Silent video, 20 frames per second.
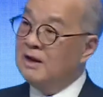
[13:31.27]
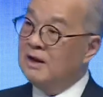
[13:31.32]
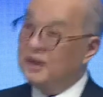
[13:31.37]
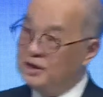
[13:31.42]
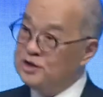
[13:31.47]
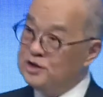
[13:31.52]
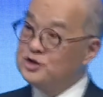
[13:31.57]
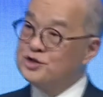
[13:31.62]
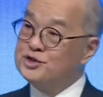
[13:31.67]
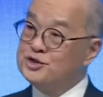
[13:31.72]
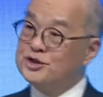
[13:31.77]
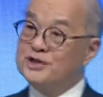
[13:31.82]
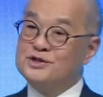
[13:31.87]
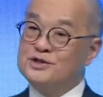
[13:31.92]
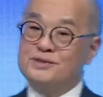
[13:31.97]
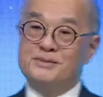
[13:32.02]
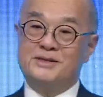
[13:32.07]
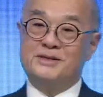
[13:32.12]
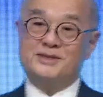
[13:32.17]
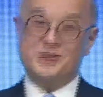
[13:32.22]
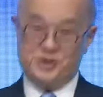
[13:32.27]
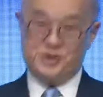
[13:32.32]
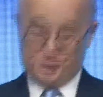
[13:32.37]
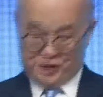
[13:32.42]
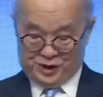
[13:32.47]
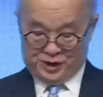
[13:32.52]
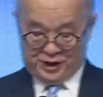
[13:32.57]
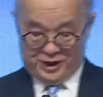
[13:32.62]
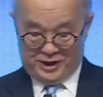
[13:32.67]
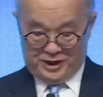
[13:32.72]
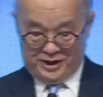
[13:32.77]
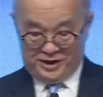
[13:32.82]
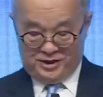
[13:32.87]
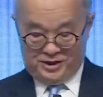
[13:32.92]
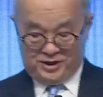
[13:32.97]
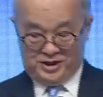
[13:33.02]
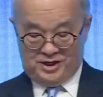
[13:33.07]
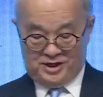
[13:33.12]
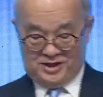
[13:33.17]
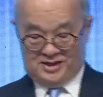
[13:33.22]
Ladies and gentlemen, this is
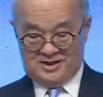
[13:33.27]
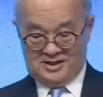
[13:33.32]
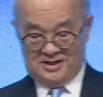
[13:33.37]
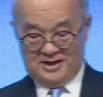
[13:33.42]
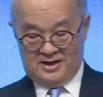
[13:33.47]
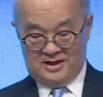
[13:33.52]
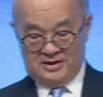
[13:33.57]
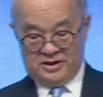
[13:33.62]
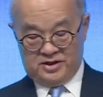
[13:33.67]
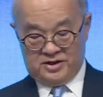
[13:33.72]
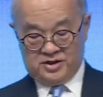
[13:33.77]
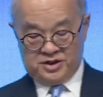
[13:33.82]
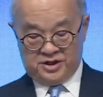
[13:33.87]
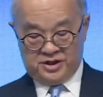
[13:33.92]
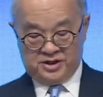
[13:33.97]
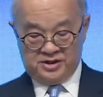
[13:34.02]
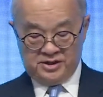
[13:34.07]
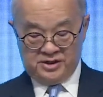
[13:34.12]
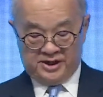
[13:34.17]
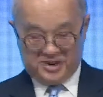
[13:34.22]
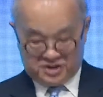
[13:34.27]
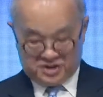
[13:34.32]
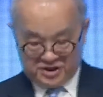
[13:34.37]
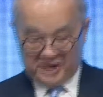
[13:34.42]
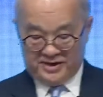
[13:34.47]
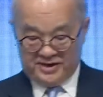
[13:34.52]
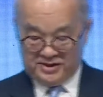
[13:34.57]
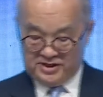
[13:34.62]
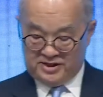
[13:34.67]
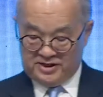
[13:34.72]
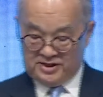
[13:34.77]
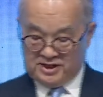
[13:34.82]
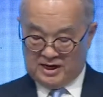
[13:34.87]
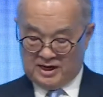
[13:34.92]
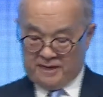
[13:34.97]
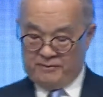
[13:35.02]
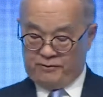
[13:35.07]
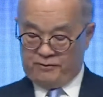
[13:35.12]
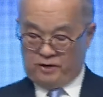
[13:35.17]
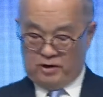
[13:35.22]
indeed an exciting
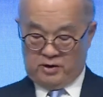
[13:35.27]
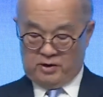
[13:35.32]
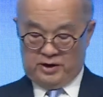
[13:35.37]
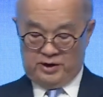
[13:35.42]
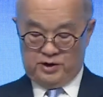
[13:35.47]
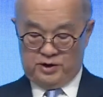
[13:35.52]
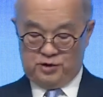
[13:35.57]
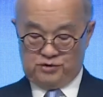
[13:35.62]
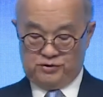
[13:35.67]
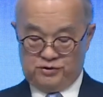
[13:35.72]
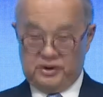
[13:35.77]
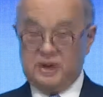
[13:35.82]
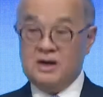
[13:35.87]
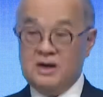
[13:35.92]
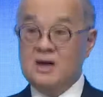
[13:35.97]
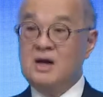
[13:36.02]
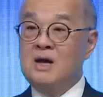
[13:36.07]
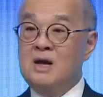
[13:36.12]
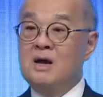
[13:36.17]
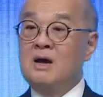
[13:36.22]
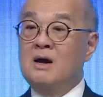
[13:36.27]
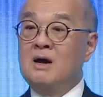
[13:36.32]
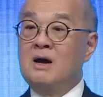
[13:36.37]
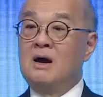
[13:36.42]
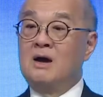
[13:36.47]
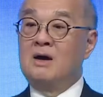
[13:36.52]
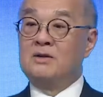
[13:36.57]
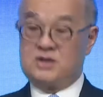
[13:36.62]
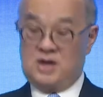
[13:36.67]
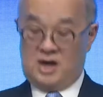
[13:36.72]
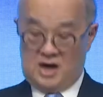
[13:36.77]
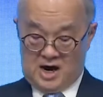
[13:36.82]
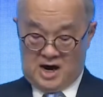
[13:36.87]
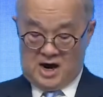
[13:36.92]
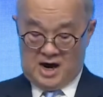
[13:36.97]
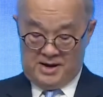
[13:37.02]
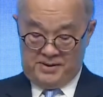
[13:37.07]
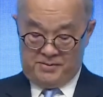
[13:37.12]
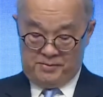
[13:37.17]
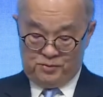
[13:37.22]
time for our industry, a
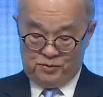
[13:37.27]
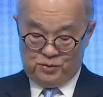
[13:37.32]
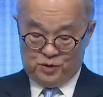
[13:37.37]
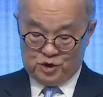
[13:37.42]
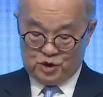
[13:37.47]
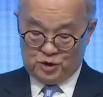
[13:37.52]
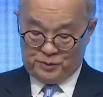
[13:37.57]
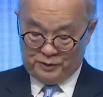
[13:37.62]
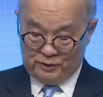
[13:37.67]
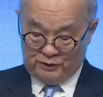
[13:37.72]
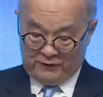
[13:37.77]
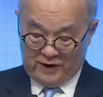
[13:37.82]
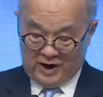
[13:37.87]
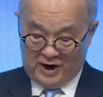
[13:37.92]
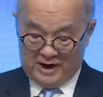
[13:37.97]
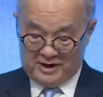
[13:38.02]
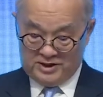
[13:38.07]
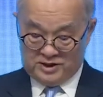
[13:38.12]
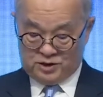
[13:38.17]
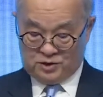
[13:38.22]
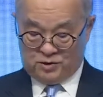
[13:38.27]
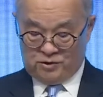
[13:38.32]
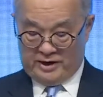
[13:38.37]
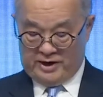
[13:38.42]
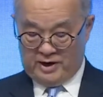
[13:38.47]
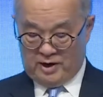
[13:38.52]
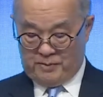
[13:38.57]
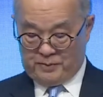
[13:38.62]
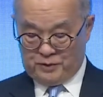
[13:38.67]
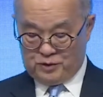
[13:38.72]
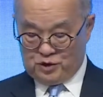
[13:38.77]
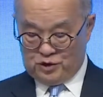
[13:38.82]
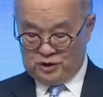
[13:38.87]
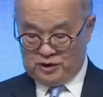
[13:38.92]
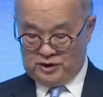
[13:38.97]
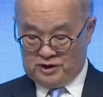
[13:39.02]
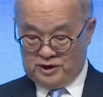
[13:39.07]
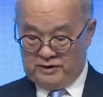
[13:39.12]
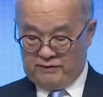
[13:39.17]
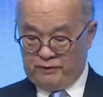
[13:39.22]
time which provides great
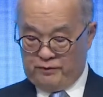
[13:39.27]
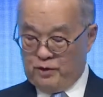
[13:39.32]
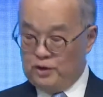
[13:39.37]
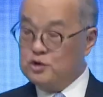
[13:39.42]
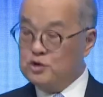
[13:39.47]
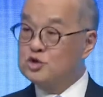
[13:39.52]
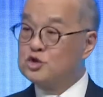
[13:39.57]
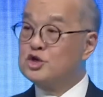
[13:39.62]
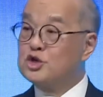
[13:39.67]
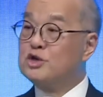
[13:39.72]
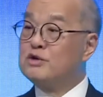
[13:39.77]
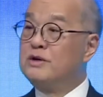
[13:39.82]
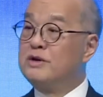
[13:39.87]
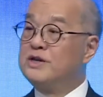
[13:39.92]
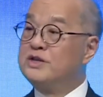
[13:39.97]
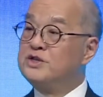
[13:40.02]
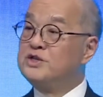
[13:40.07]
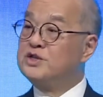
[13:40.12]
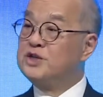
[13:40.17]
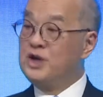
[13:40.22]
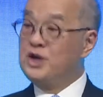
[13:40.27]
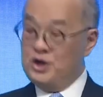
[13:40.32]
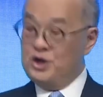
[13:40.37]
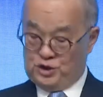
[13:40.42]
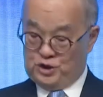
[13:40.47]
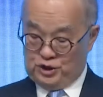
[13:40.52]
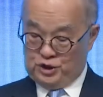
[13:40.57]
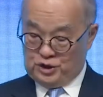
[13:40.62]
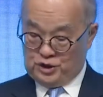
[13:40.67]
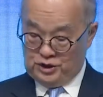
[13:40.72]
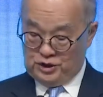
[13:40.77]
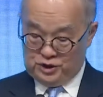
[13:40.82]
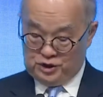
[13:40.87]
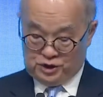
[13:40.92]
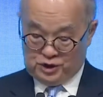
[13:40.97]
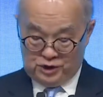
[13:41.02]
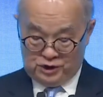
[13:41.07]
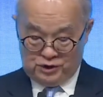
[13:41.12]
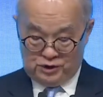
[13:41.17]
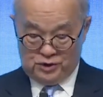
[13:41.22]
opportunity for insurance to
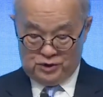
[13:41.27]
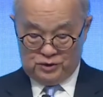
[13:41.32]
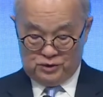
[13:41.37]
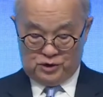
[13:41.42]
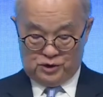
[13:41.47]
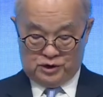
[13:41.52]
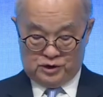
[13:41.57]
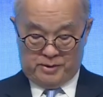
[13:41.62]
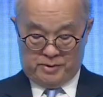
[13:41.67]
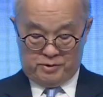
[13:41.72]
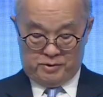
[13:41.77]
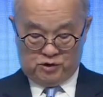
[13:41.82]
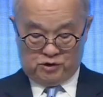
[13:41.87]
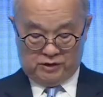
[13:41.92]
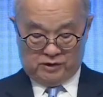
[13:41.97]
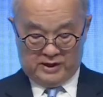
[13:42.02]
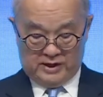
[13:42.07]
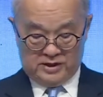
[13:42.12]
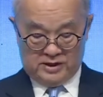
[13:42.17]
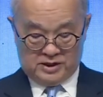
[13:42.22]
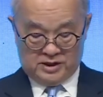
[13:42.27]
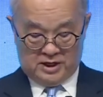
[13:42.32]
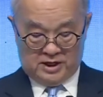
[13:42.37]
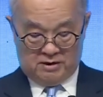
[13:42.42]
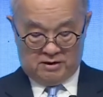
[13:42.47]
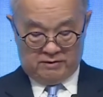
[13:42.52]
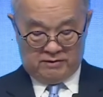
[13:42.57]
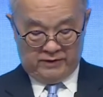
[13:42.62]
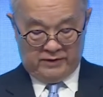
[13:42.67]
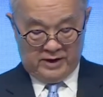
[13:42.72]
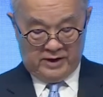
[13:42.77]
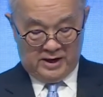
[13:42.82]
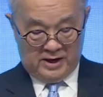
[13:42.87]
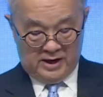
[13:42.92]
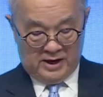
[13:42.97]
continue to demonstrate itself